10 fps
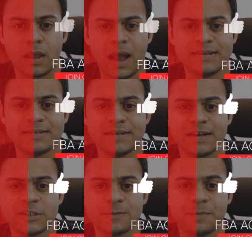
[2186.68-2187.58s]
I see a
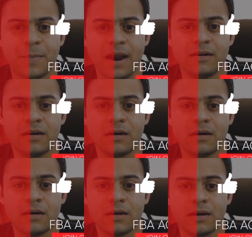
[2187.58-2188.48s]
spider
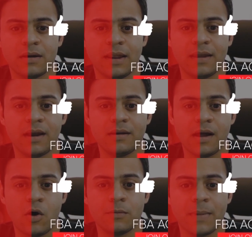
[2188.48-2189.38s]
clinging
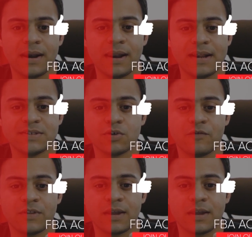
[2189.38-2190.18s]
down my lens of the